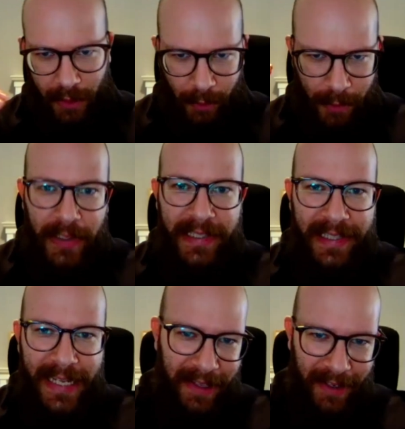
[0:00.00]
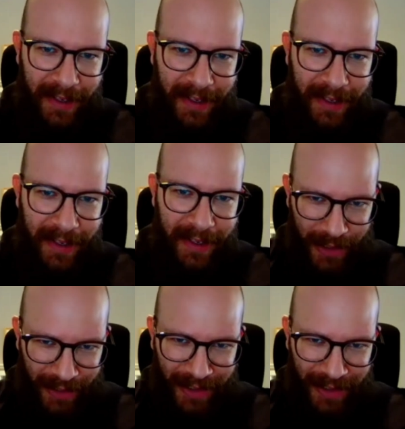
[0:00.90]
also in the data layer that
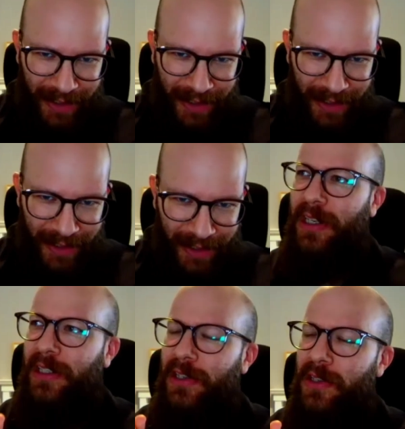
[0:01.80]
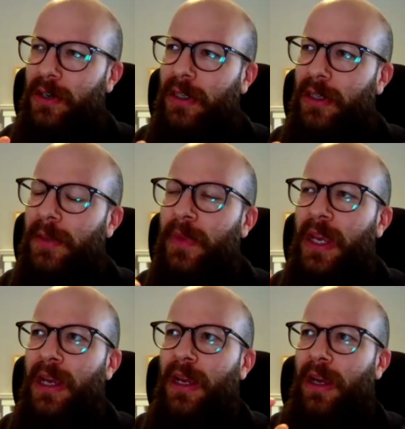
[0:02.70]
we mentioned at the start.
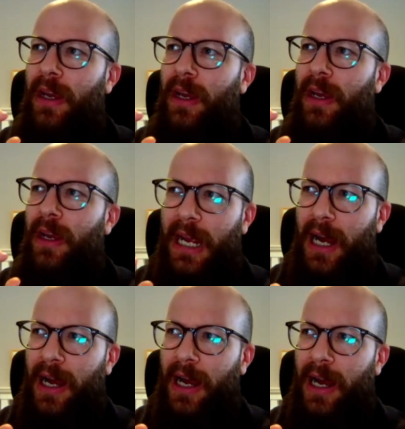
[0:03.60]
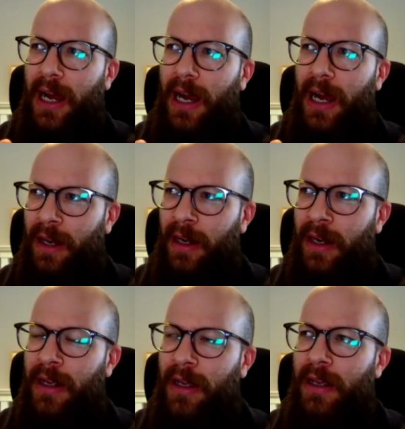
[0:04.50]
And I think AI
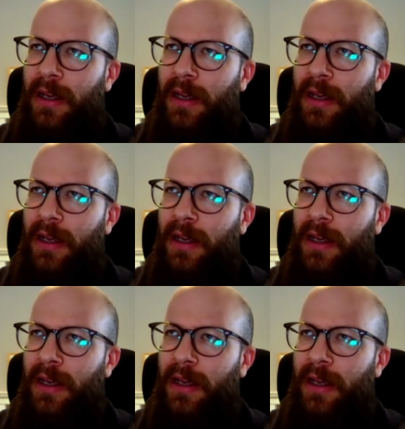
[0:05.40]
can